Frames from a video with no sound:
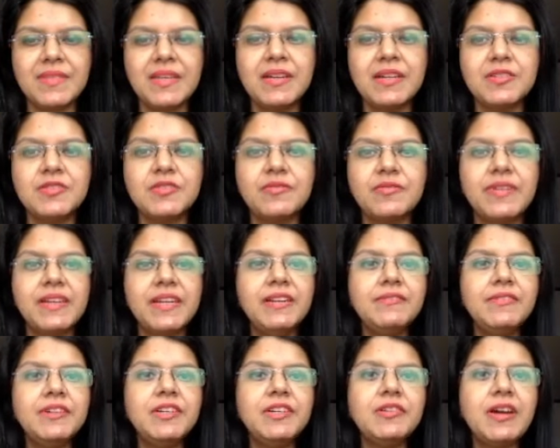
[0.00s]
So
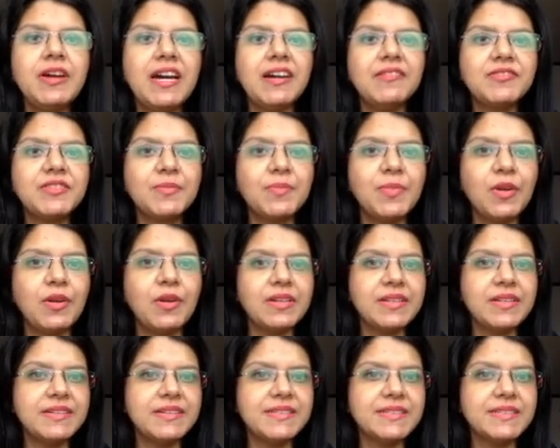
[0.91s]
whenever you have to plot
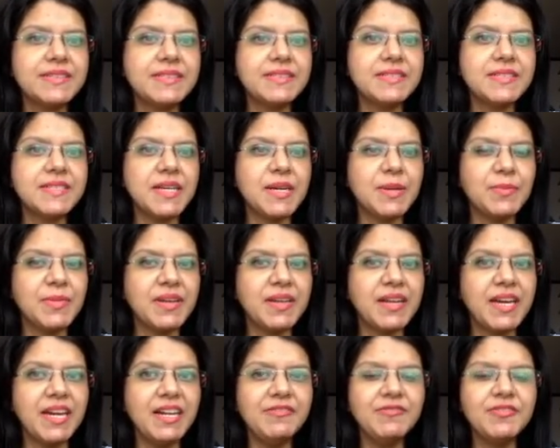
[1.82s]
a distance time
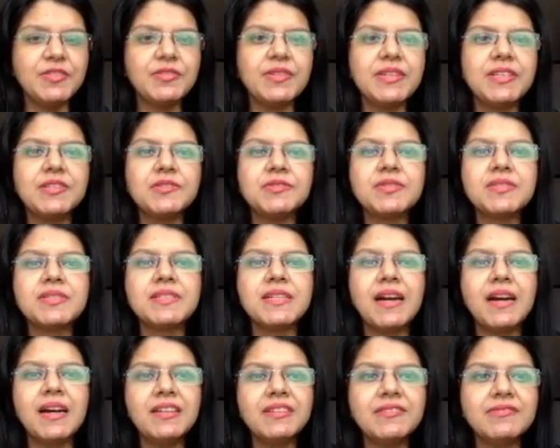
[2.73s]
graph, you need to
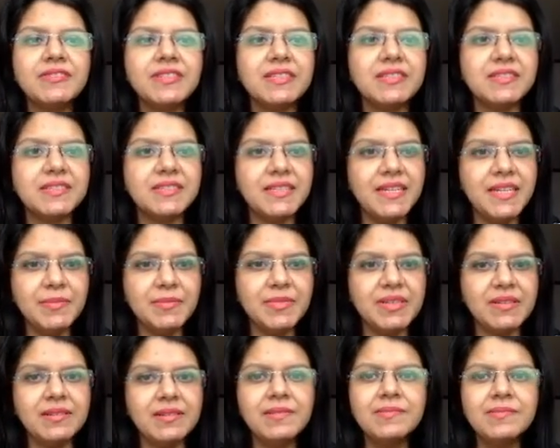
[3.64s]
start with a
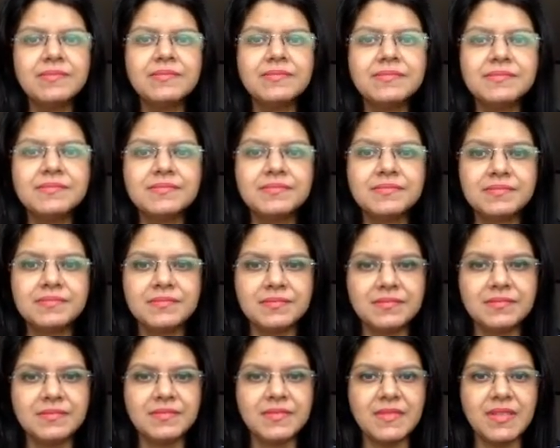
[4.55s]
table,
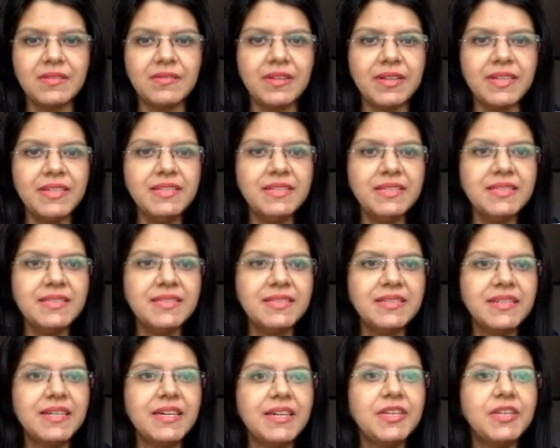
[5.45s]
right?
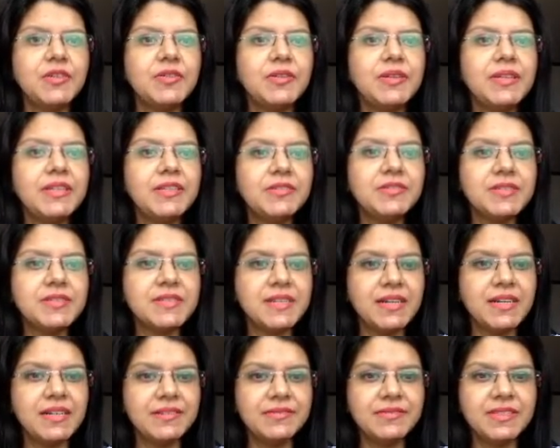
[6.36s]
You need to
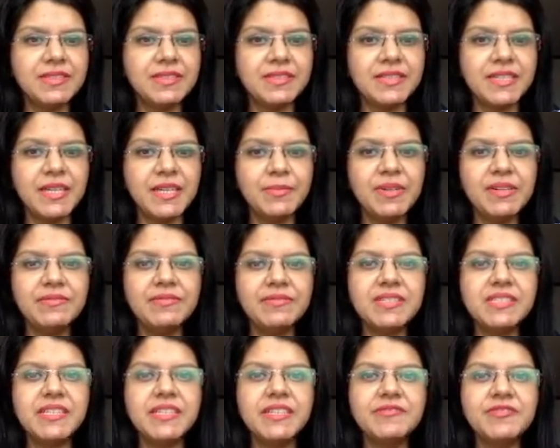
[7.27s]
start with a table
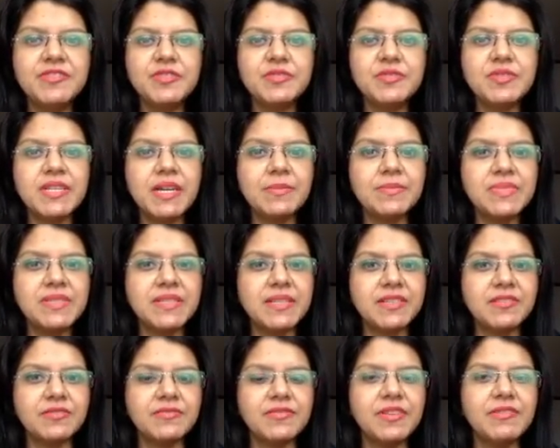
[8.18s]
which gives you some
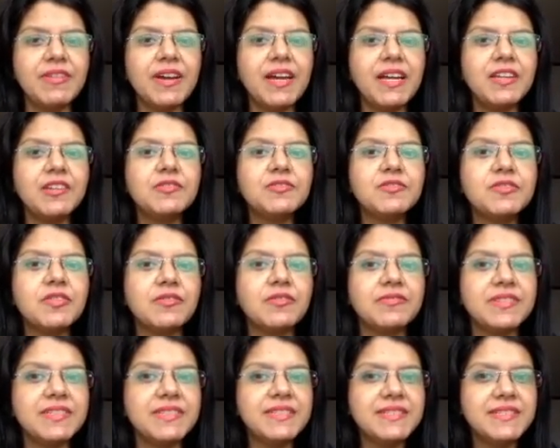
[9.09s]
set of the values
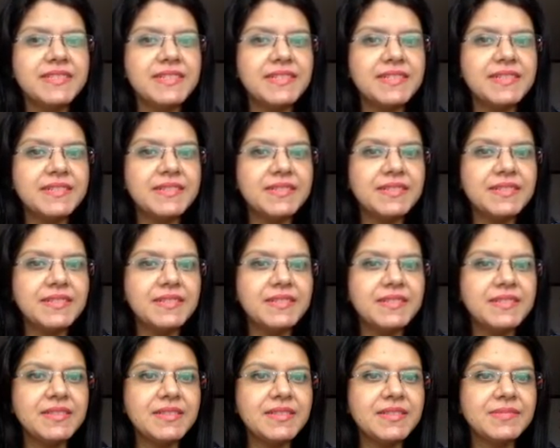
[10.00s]
of
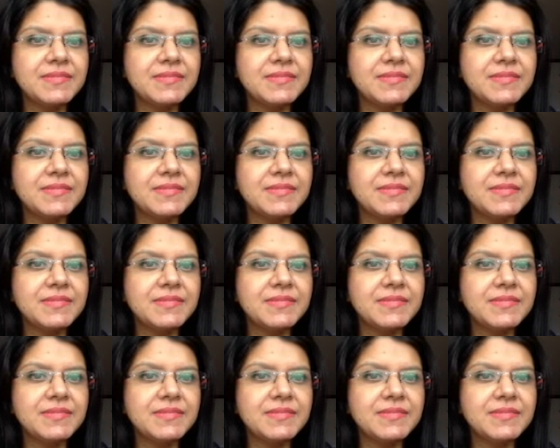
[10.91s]
distances